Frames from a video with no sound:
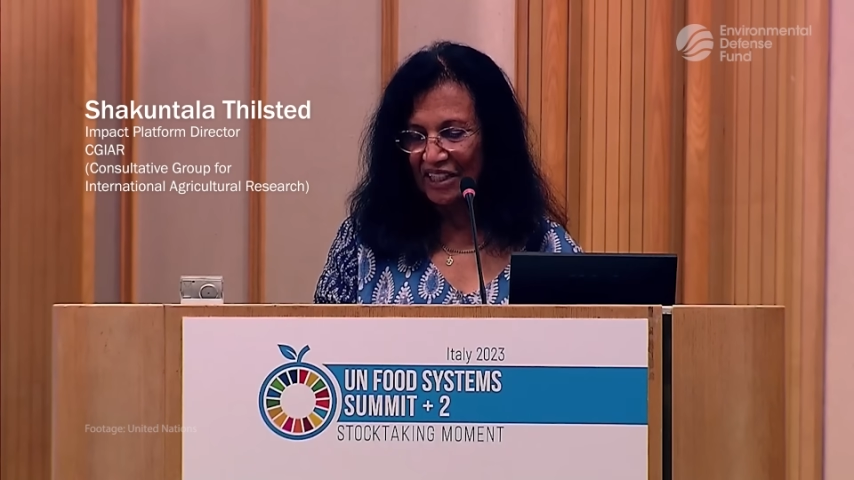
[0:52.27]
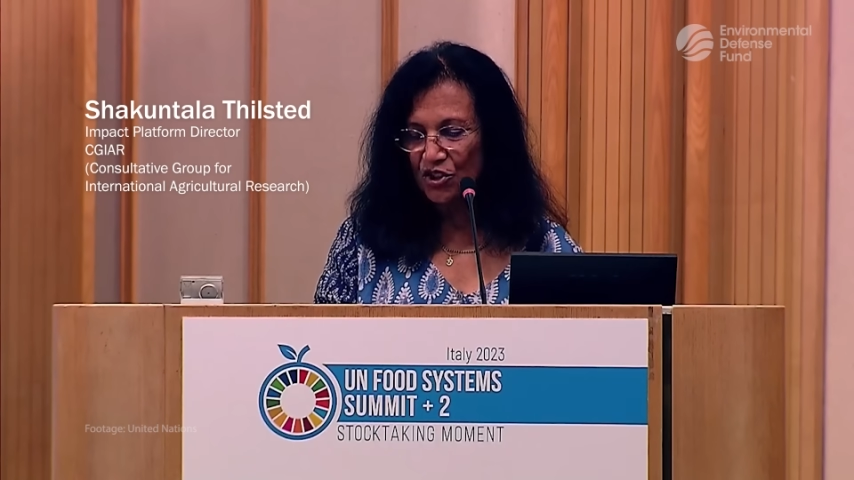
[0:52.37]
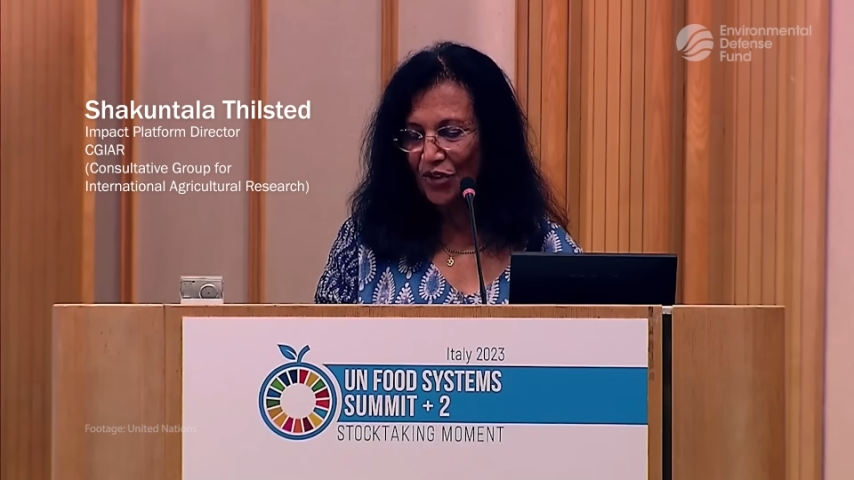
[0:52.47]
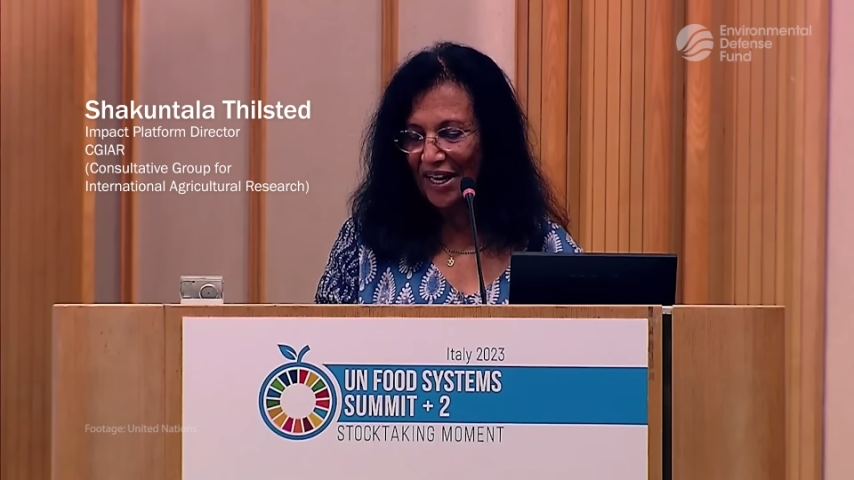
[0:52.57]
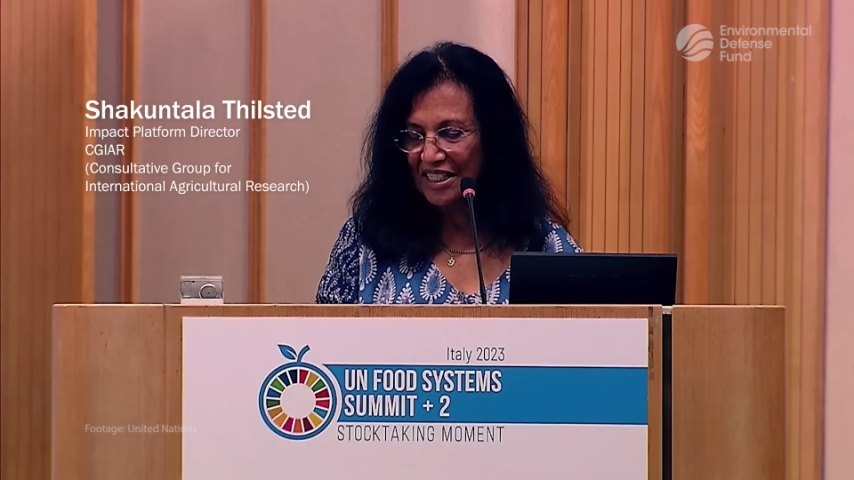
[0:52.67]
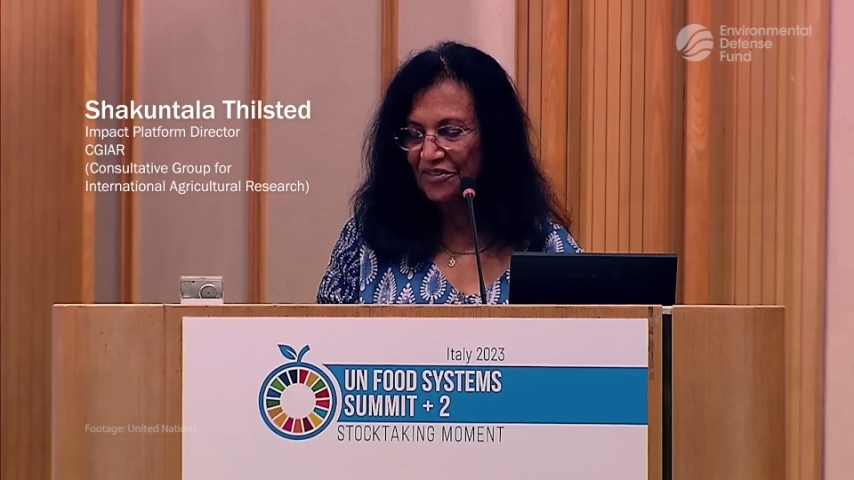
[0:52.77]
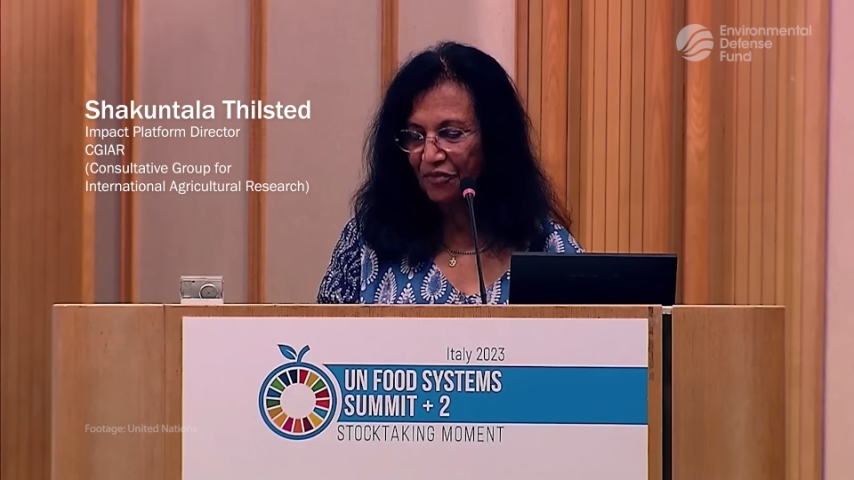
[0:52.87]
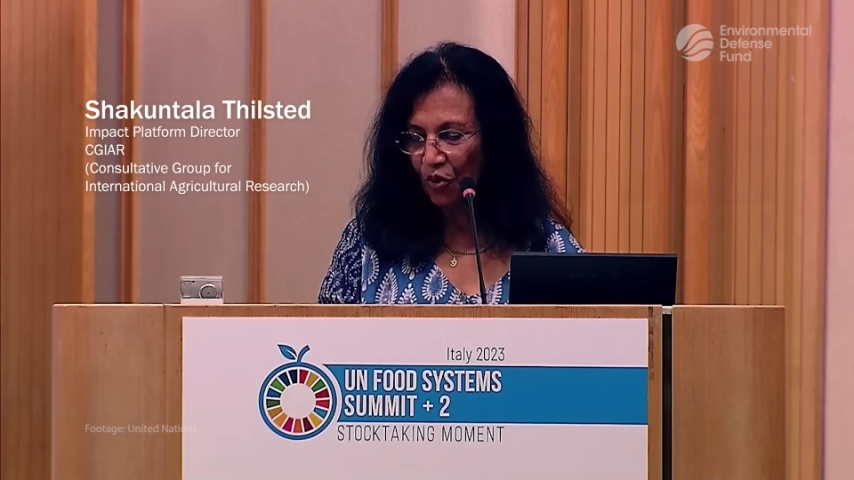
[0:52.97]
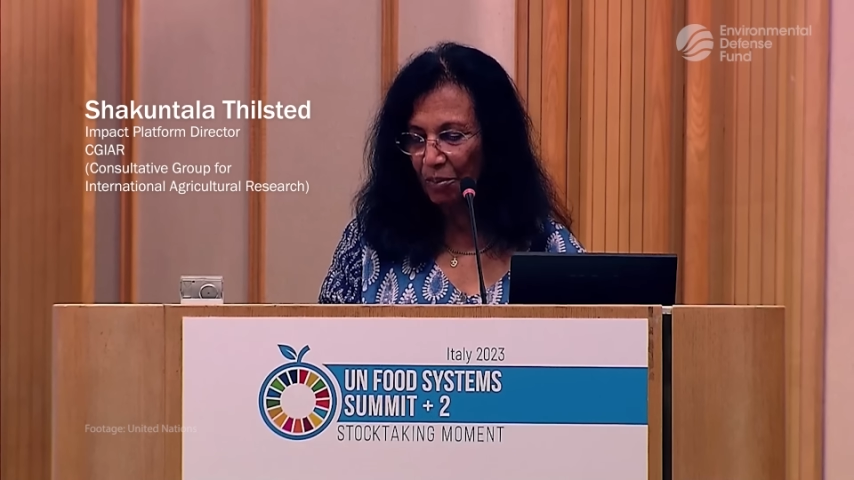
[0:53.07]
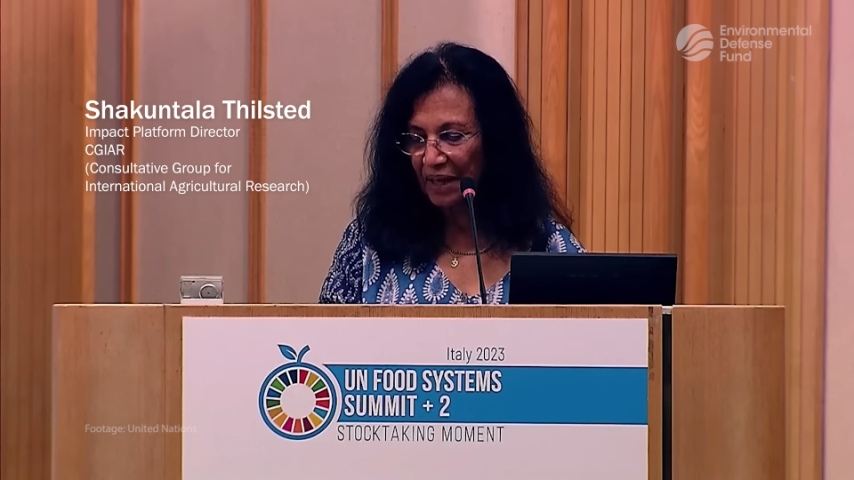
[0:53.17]

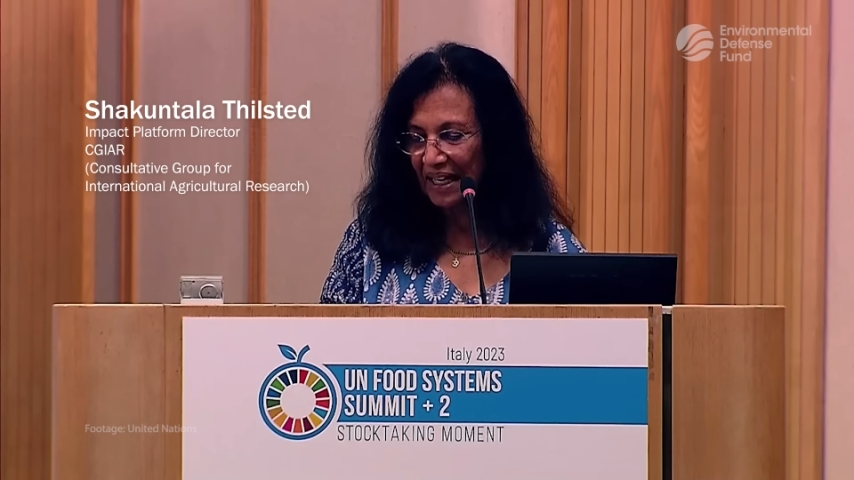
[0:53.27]
transforming